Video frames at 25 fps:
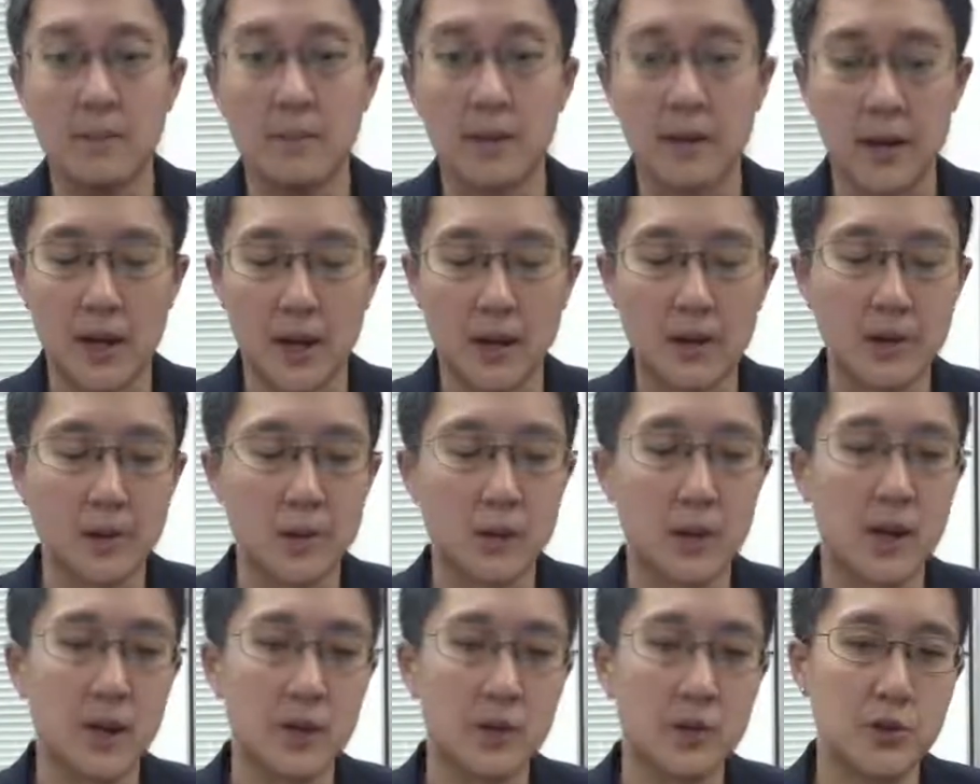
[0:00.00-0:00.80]
But
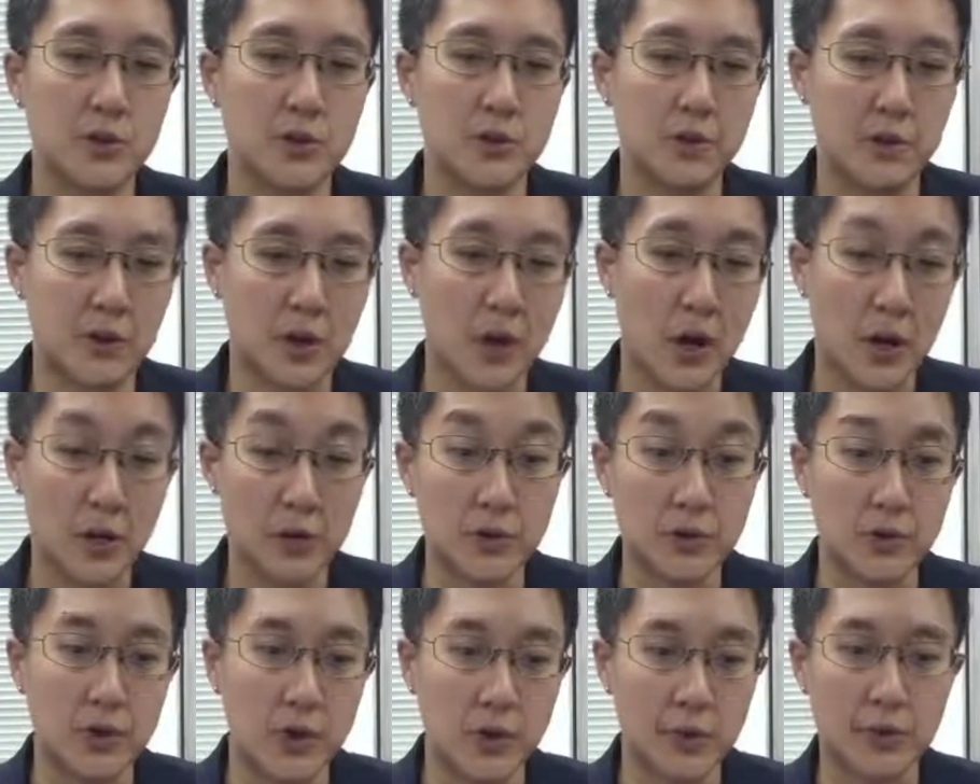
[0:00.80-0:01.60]
otherwise, you've
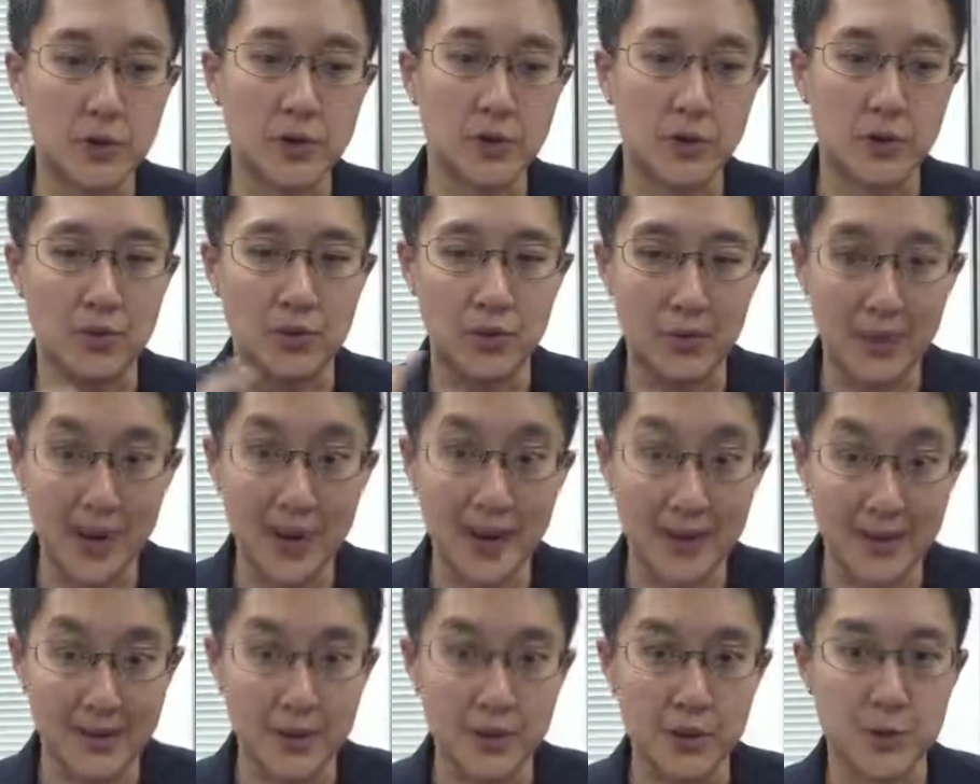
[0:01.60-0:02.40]
got to be able to
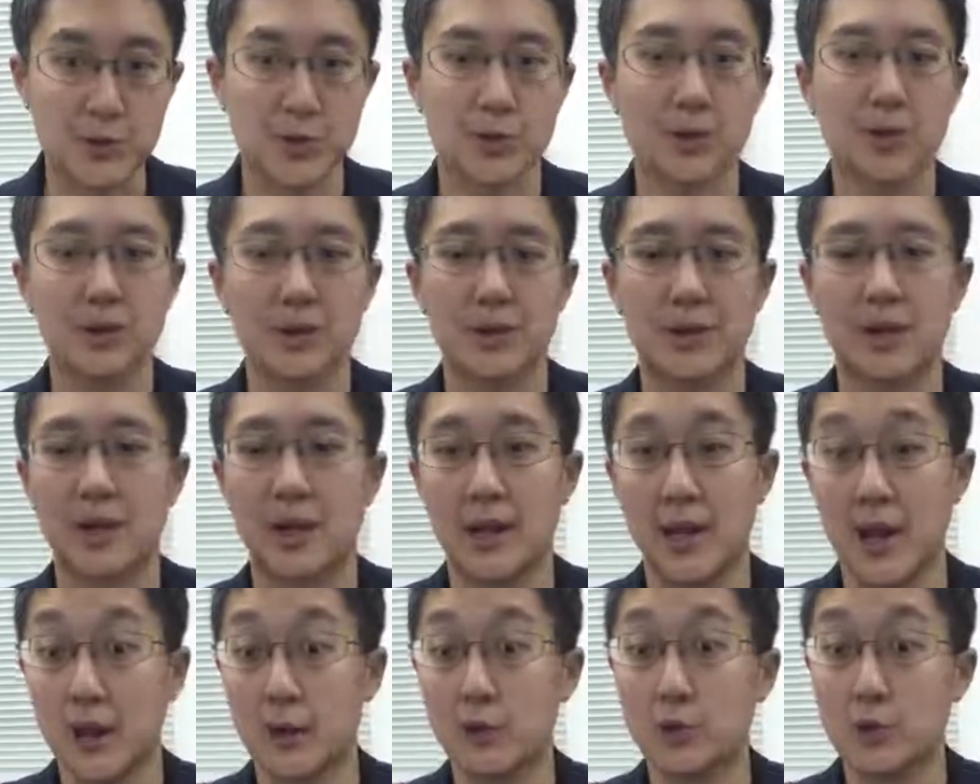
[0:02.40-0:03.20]
create this, because it
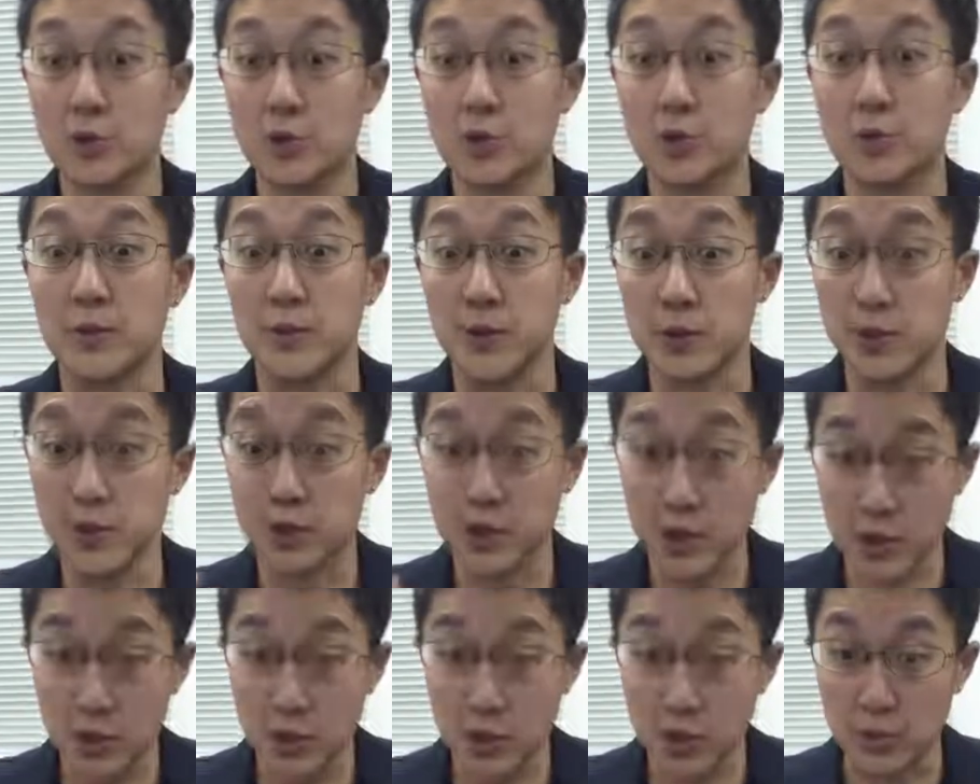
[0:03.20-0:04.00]
allows you to be
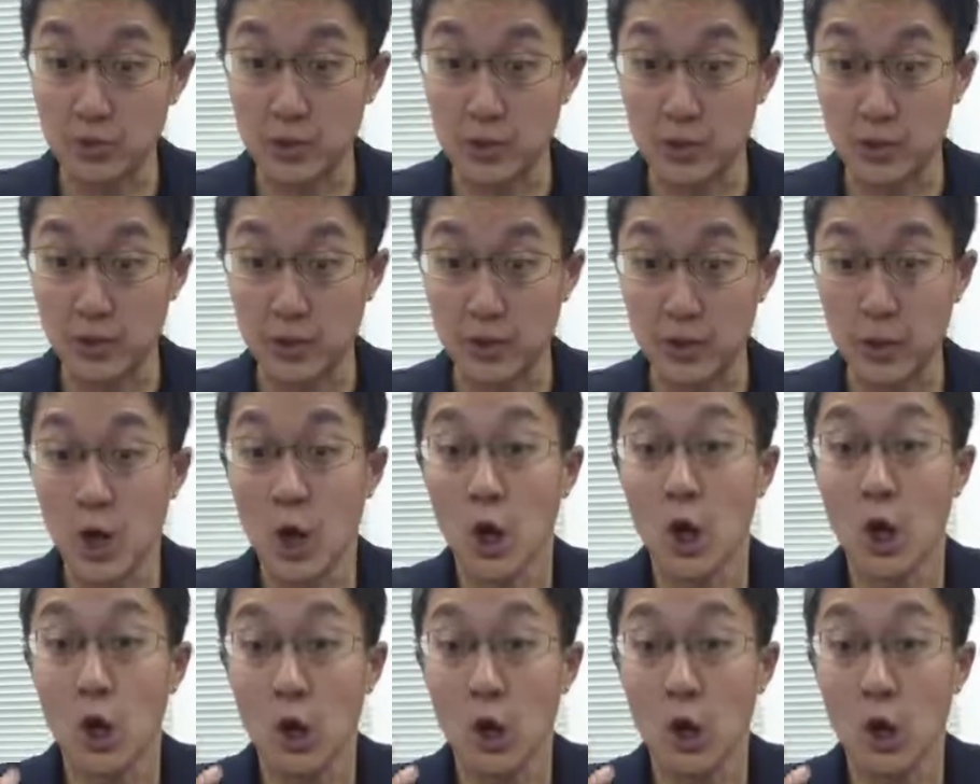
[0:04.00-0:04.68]
searchable